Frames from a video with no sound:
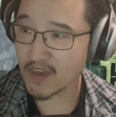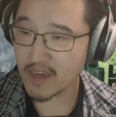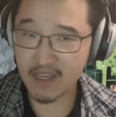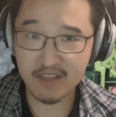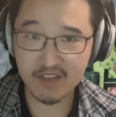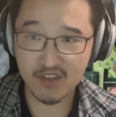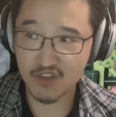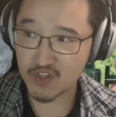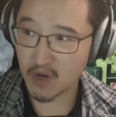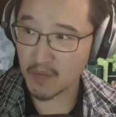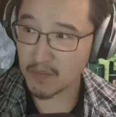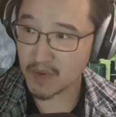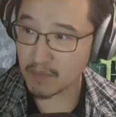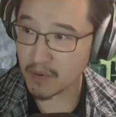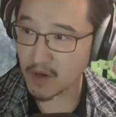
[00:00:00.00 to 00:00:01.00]
is a
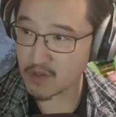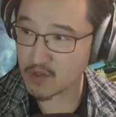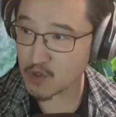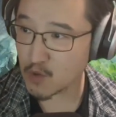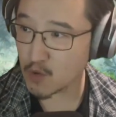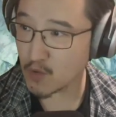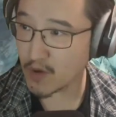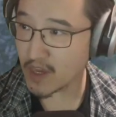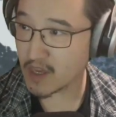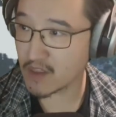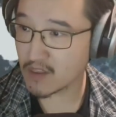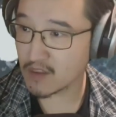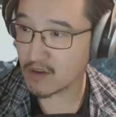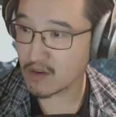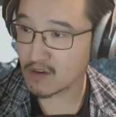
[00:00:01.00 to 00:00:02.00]
jumping puzzle
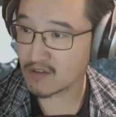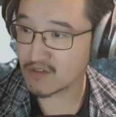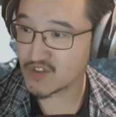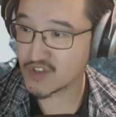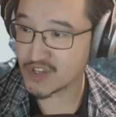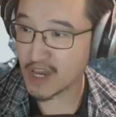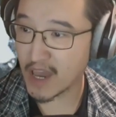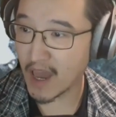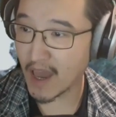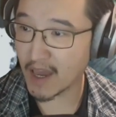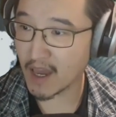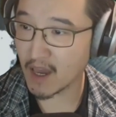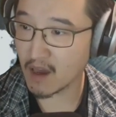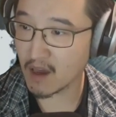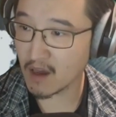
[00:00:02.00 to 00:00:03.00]
in the
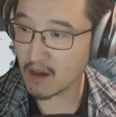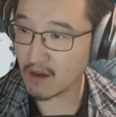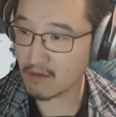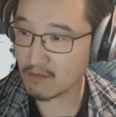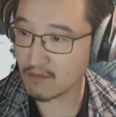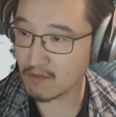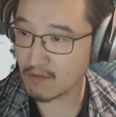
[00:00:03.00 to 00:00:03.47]
Jaya